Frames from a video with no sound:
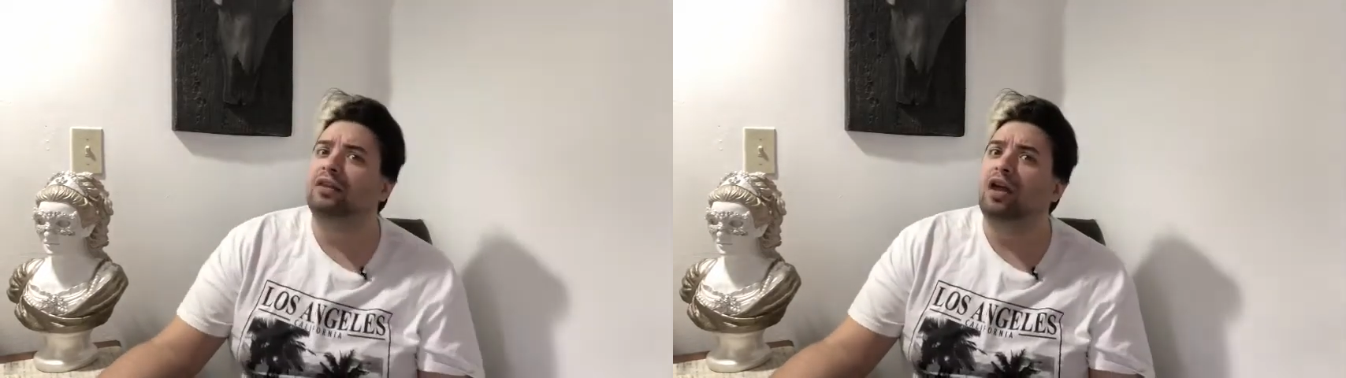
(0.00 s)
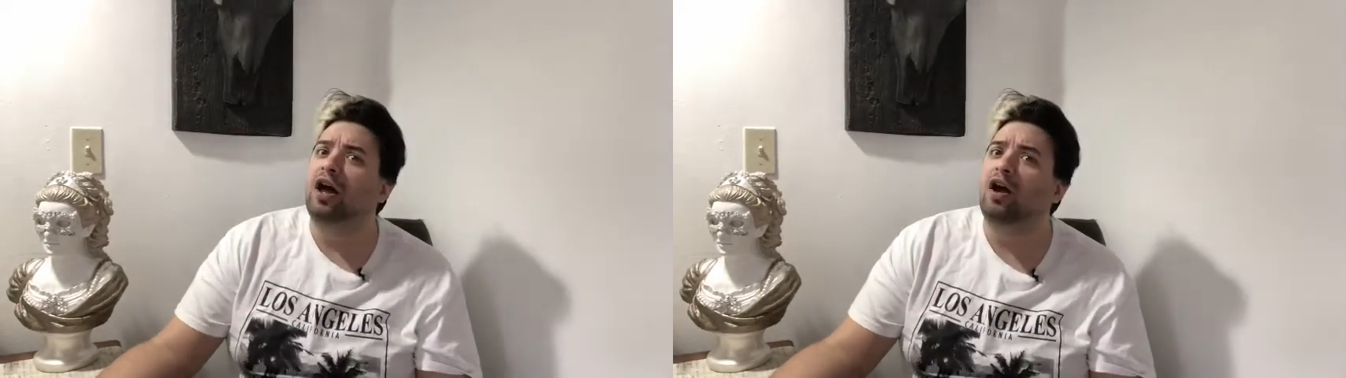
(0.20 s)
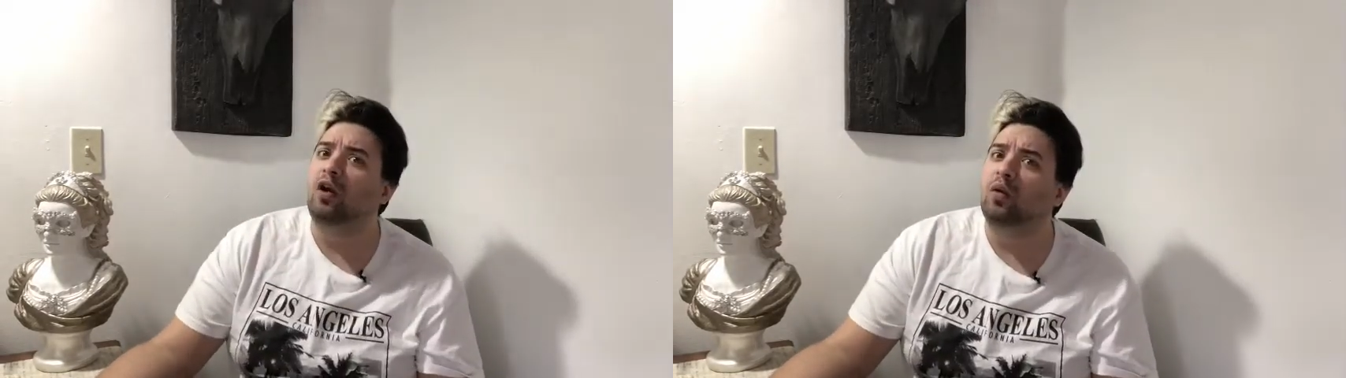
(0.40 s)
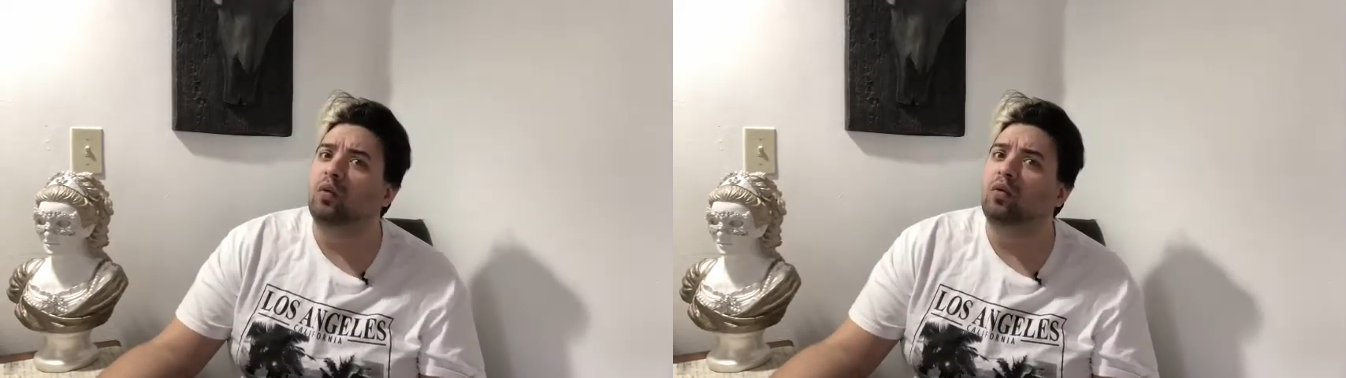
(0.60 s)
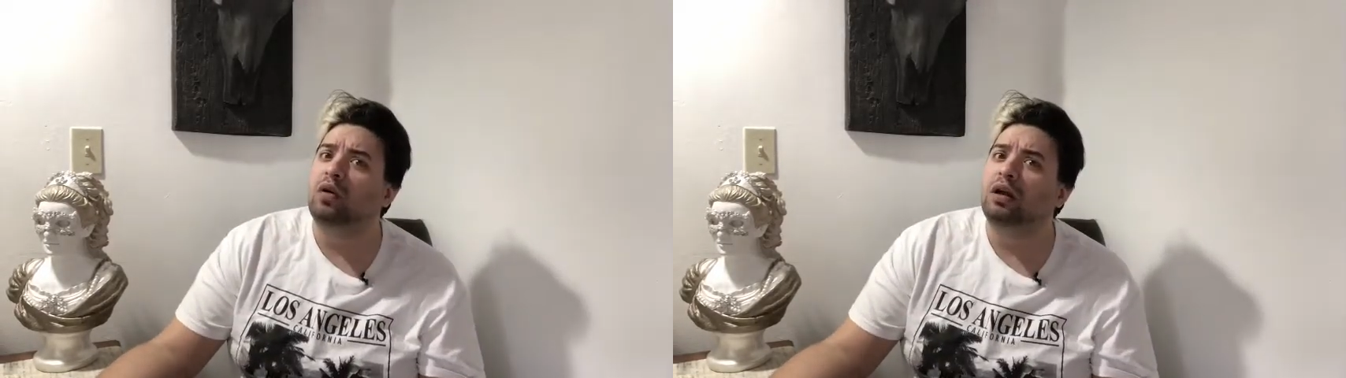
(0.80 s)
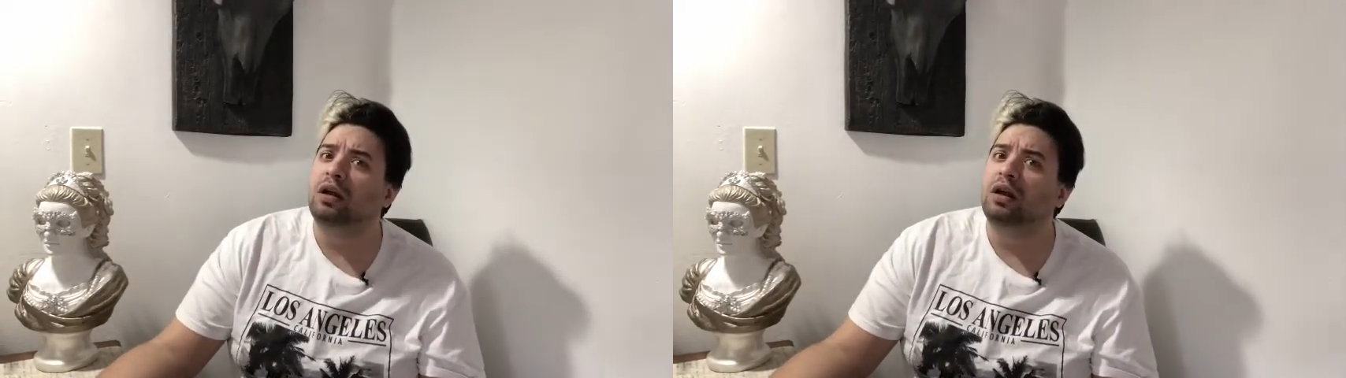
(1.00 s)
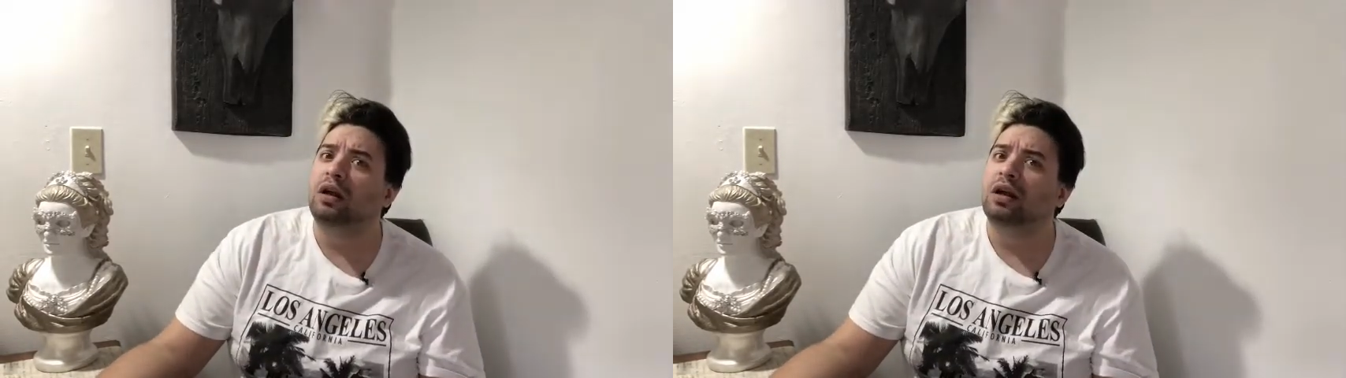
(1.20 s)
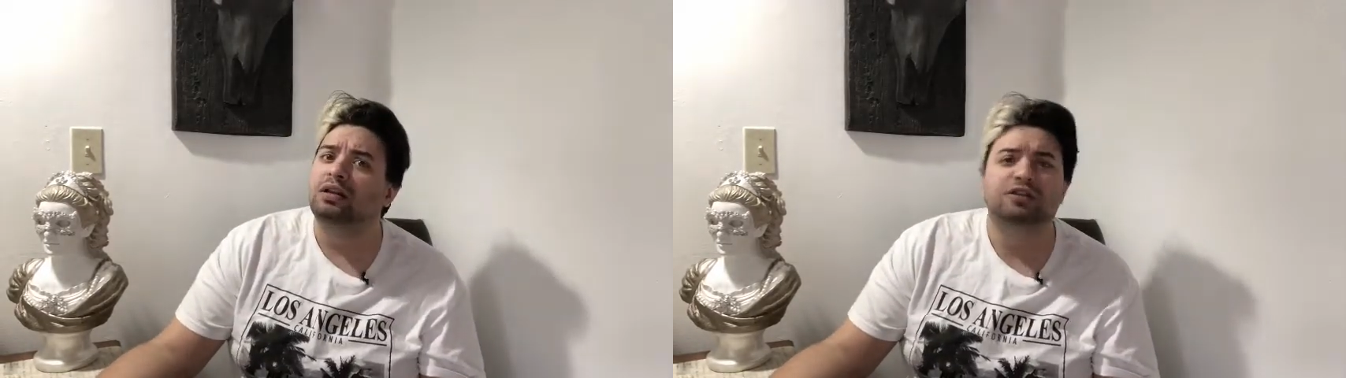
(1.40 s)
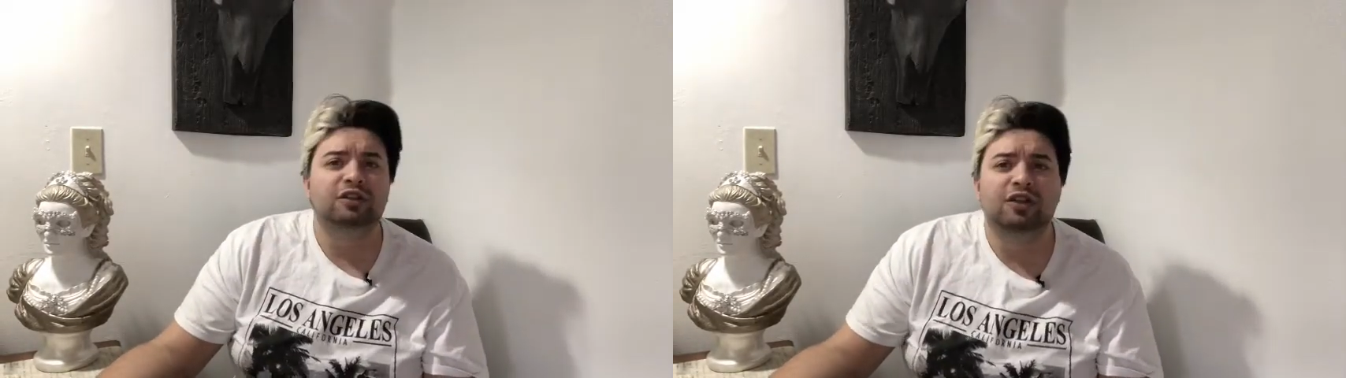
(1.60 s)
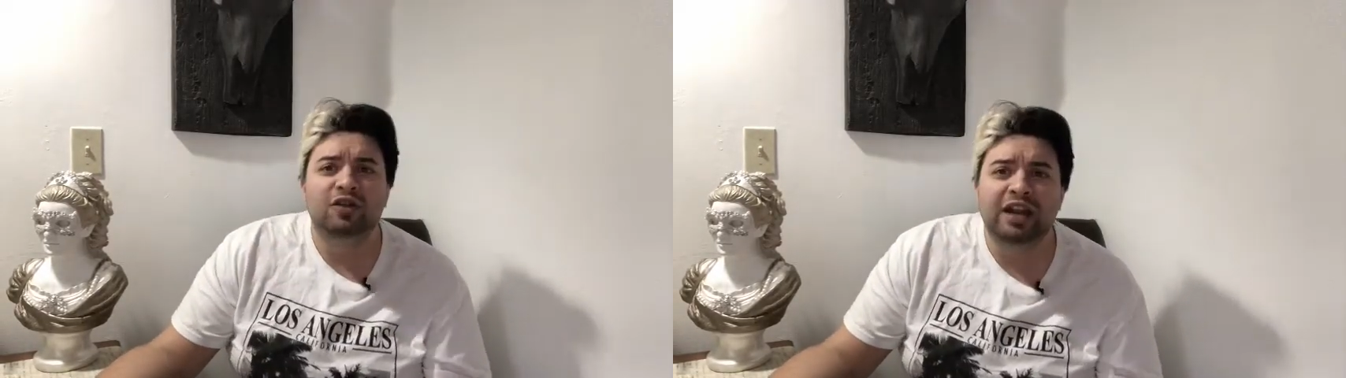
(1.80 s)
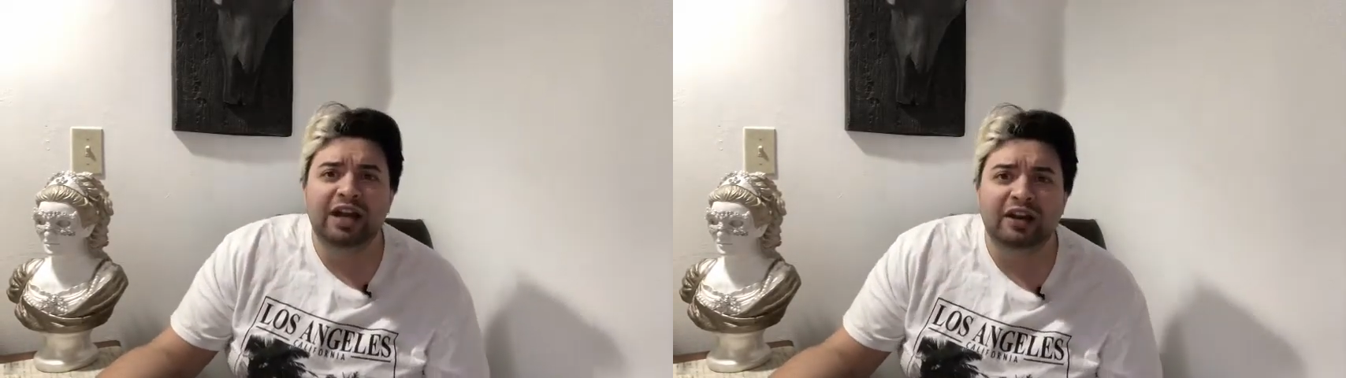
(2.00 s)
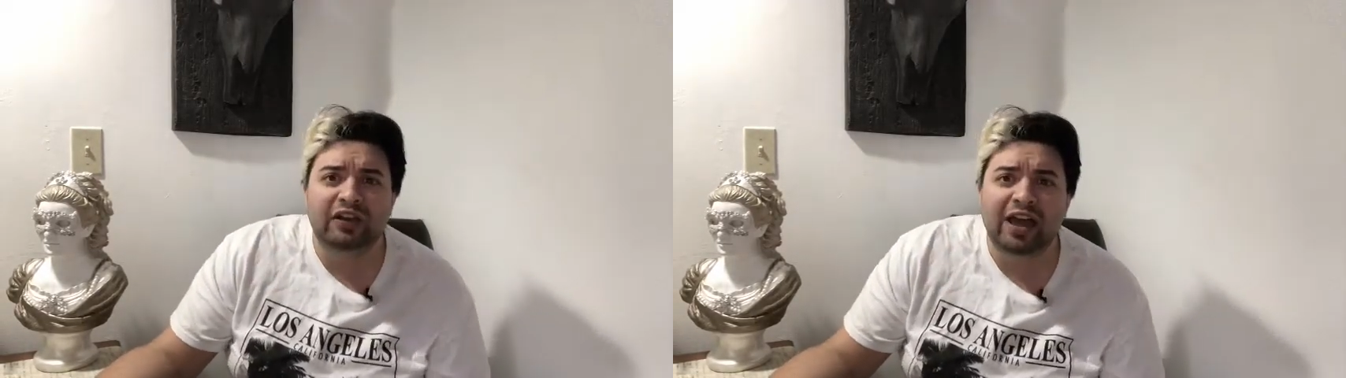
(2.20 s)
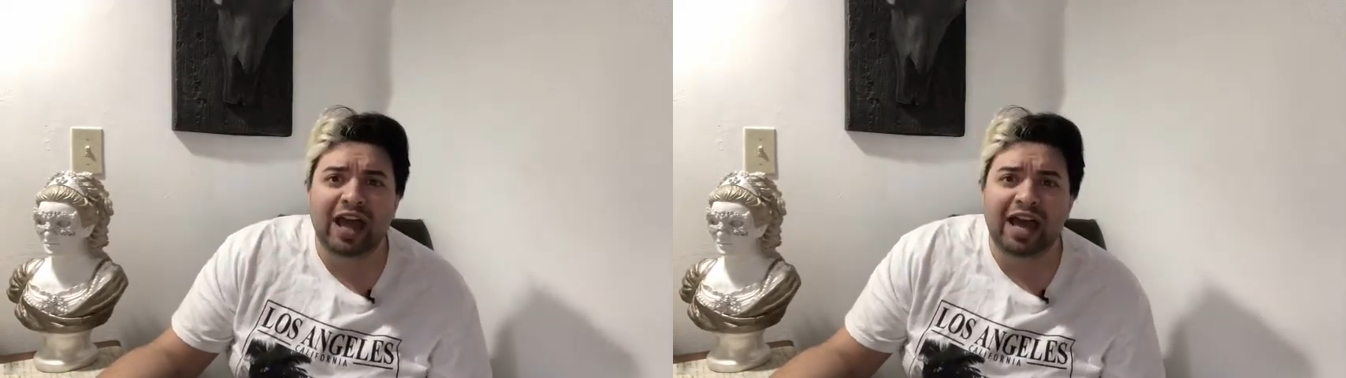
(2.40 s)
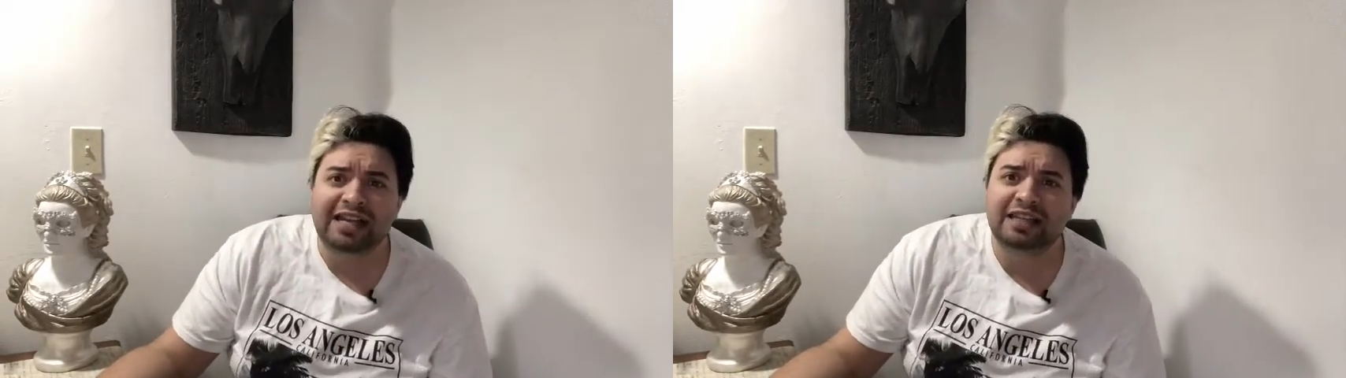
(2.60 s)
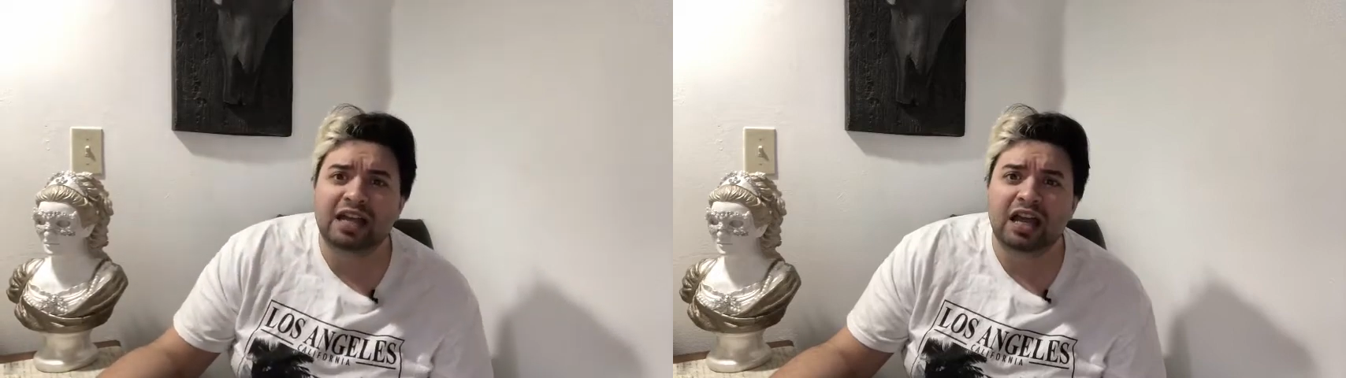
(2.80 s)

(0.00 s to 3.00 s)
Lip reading: low? Do you hear that?